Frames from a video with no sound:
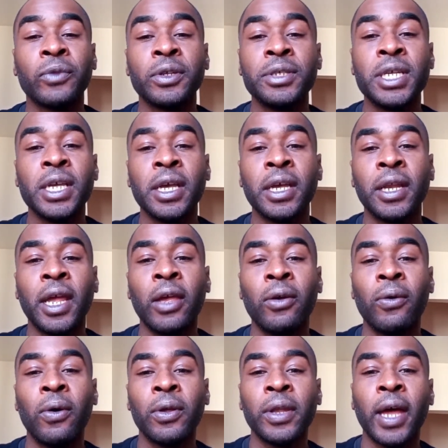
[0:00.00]

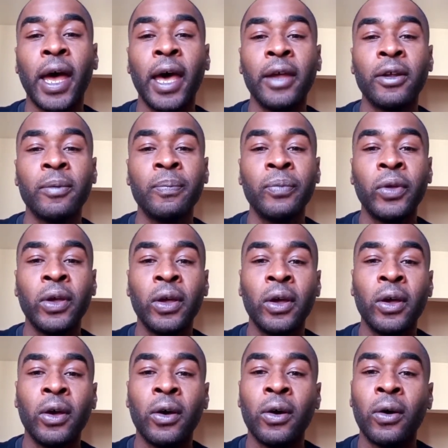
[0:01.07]
DNA on the item,
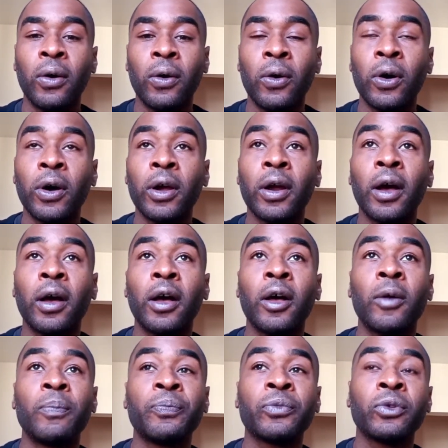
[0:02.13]
or
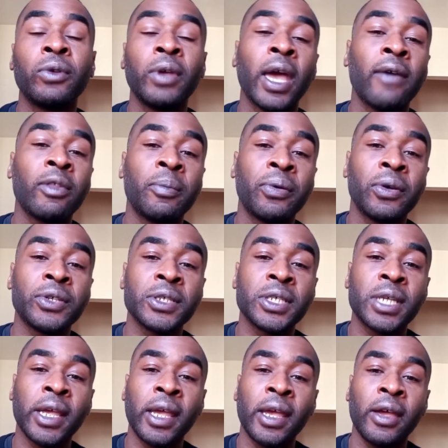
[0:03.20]
you have the
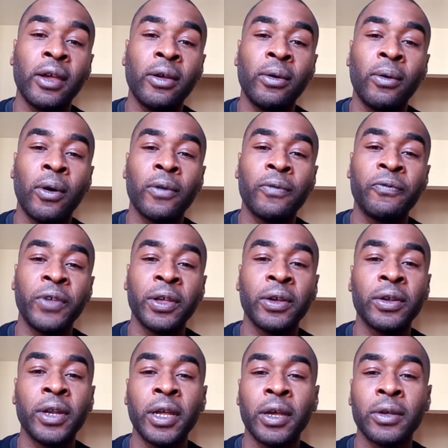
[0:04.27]
person's hair or
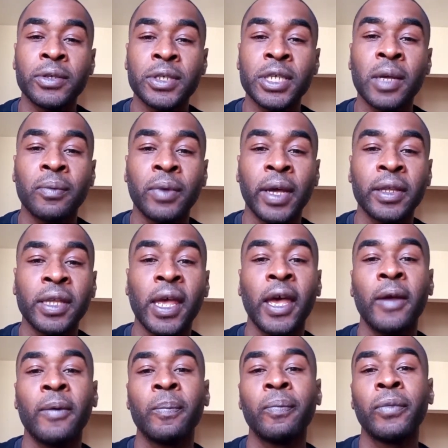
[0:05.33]
fingernails or something like
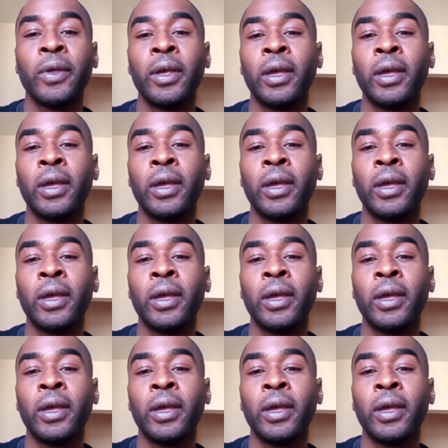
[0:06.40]
that.